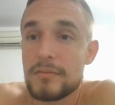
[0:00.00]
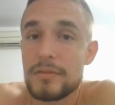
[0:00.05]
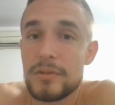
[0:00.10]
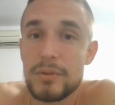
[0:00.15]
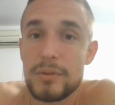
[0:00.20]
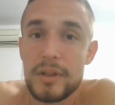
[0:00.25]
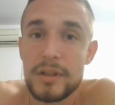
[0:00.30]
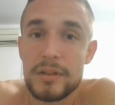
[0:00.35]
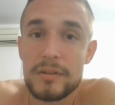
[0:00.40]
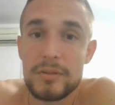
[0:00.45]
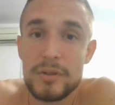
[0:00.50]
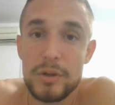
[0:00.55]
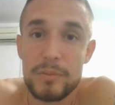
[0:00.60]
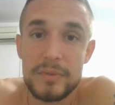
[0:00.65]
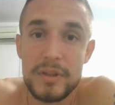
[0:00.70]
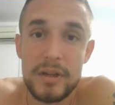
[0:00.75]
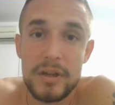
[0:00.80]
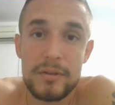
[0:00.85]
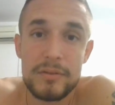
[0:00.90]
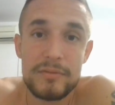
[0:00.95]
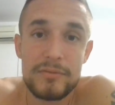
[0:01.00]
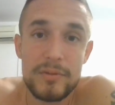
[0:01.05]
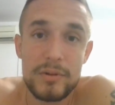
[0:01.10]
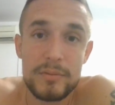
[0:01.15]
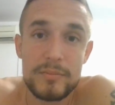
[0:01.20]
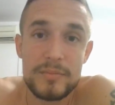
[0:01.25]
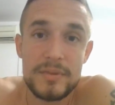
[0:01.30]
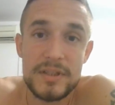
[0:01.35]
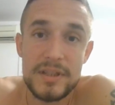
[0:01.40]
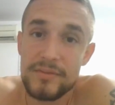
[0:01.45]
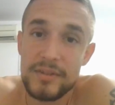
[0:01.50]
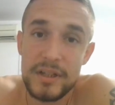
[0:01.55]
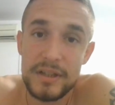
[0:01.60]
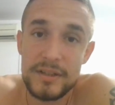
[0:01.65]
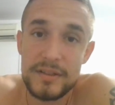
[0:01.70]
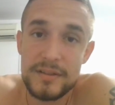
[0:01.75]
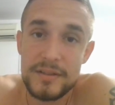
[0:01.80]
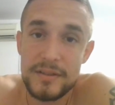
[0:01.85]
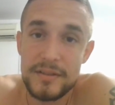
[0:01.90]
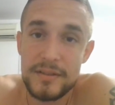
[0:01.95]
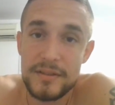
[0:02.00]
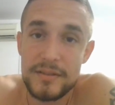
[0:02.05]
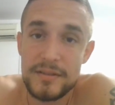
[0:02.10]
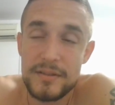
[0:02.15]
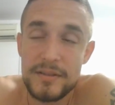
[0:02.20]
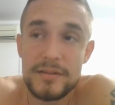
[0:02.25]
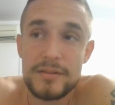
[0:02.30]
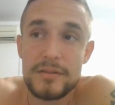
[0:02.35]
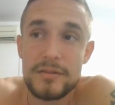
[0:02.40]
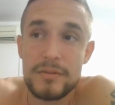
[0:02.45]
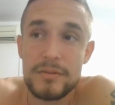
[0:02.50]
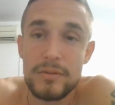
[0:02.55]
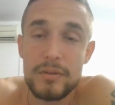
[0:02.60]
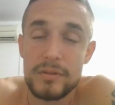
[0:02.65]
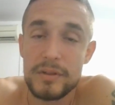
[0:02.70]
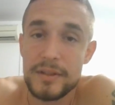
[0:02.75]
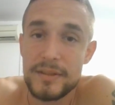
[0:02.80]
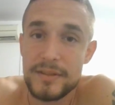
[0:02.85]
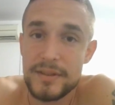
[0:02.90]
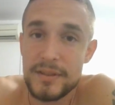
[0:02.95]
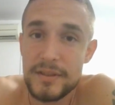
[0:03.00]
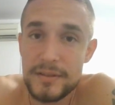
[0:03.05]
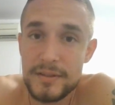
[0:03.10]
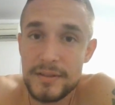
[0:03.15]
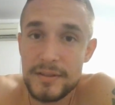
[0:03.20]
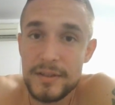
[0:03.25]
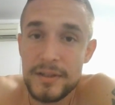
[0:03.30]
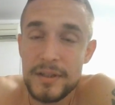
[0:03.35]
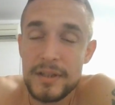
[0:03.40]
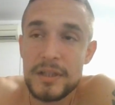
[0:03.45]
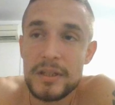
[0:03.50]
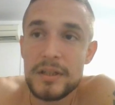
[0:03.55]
You can drop down from 7 exercises to only 6.